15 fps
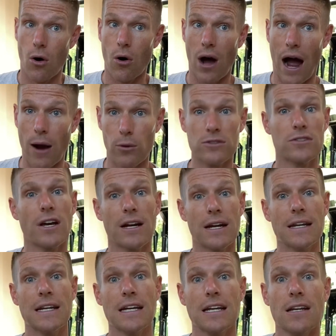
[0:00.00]
I was going to
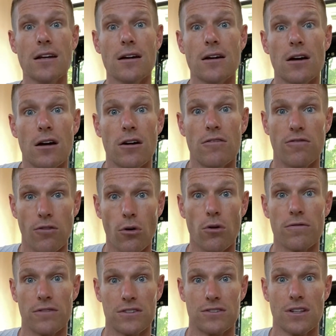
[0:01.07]
need full
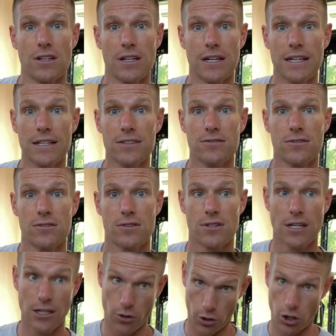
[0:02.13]
facilities to
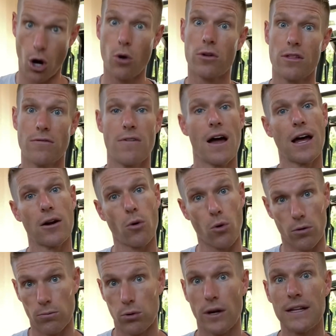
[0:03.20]
either go to the vet or
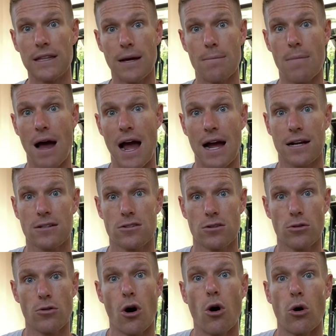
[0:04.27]
bring them back
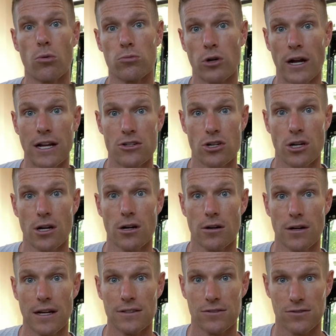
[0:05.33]
to the home ranch here
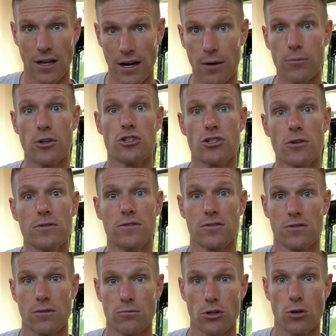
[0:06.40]
and set up the chute
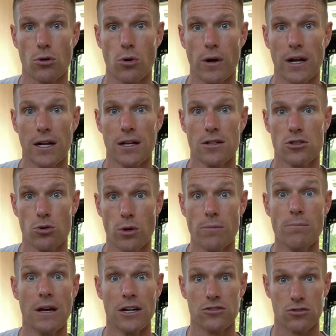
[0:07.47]
system real quick to
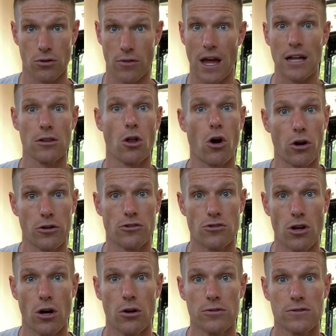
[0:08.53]
administer that large
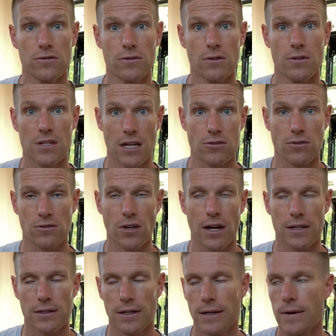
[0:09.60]
dose
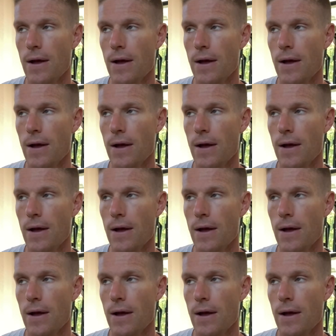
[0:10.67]
tetracycline.